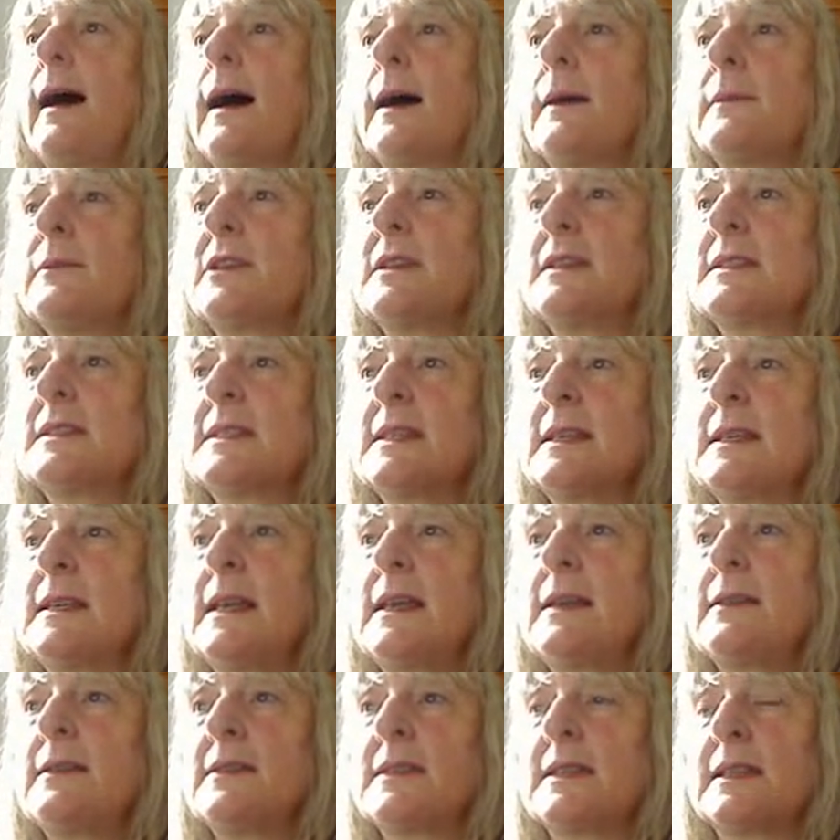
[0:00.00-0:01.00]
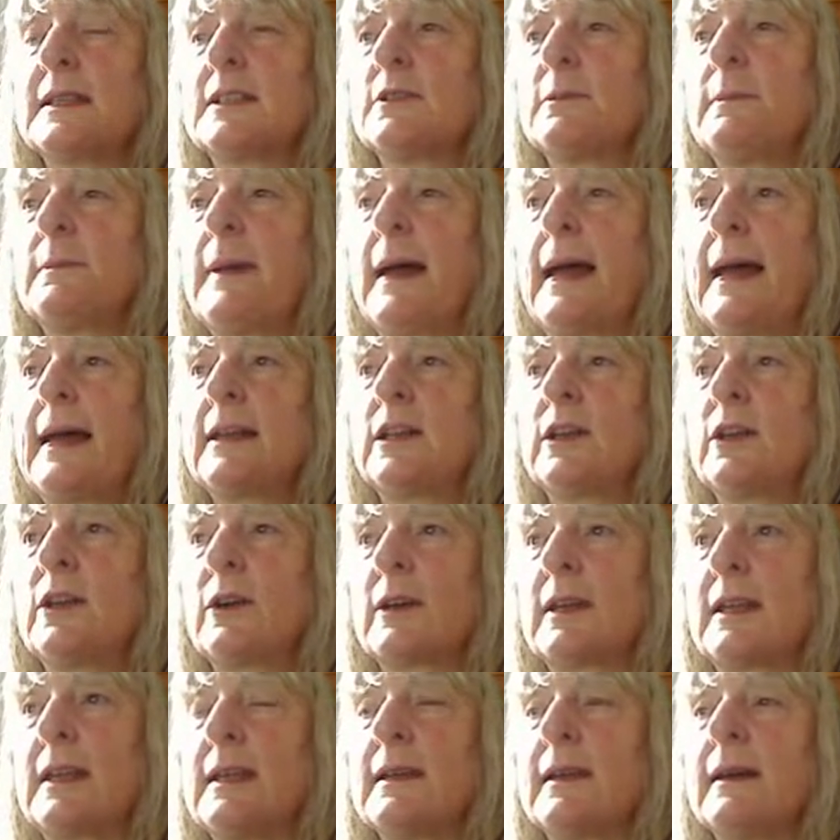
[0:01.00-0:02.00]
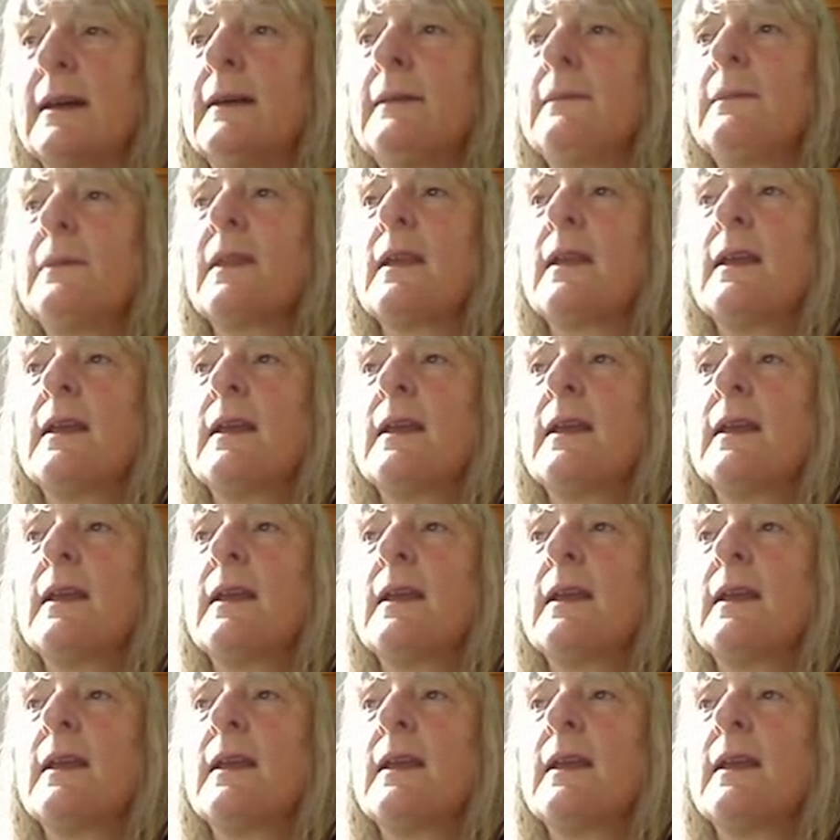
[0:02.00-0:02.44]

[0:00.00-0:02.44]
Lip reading: You can see here there's a little padlock here,